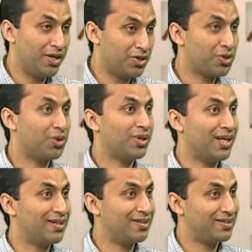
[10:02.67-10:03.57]
ensure
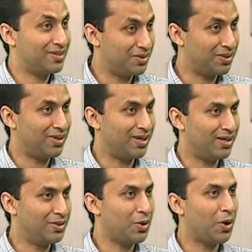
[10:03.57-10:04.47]
that this is
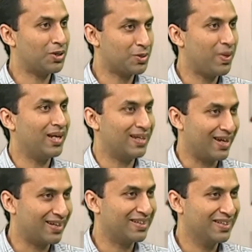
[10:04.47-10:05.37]
a non-smelling egg.